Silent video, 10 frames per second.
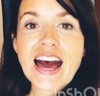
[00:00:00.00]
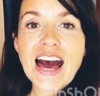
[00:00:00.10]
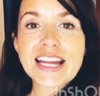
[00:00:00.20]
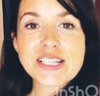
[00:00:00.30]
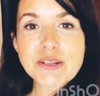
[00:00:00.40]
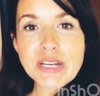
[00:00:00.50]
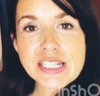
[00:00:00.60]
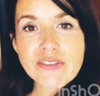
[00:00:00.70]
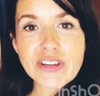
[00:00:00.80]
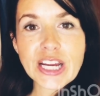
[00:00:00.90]
I do need
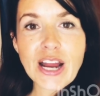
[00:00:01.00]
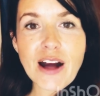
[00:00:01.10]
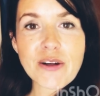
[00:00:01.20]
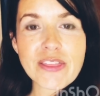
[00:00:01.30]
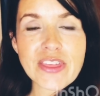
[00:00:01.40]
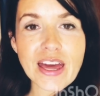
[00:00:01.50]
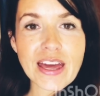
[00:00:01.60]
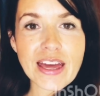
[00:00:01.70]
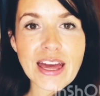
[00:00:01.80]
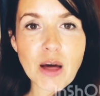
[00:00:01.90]
to figure out
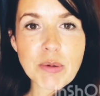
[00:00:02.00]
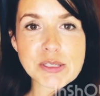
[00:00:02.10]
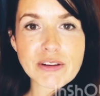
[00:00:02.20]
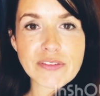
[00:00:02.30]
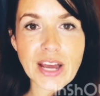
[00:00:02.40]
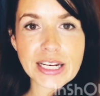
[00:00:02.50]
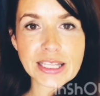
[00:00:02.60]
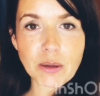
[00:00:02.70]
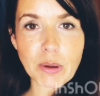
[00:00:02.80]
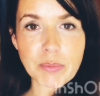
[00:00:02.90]
the elbows are
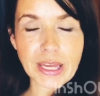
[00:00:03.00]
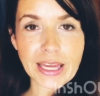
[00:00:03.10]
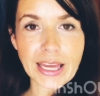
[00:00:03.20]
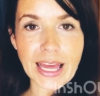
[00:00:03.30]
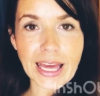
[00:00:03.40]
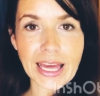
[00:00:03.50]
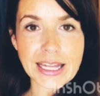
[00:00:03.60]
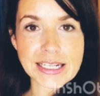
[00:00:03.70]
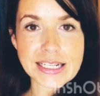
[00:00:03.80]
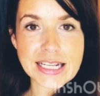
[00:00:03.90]
finally ripping
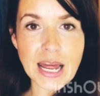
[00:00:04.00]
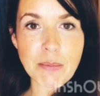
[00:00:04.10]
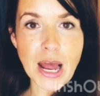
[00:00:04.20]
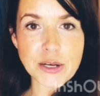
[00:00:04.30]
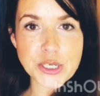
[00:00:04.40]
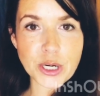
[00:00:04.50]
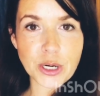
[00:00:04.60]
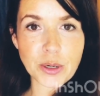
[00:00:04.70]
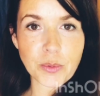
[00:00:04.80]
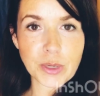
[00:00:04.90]
and I'm not
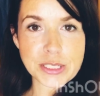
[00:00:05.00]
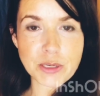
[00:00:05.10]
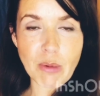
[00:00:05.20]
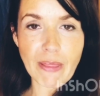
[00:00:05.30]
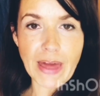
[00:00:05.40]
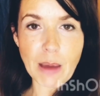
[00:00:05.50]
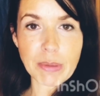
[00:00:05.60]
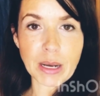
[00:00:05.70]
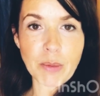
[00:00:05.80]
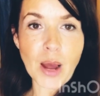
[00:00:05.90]
sure what to do about that,
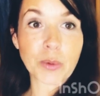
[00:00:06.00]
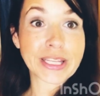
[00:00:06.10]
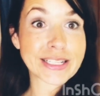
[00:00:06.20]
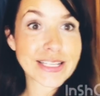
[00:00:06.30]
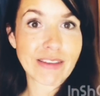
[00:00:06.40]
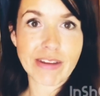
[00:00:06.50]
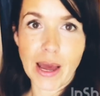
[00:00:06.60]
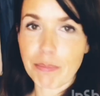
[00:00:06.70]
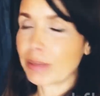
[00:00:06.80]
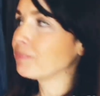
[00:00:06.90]
but I'm not willing to give it
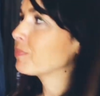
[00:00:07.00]
up.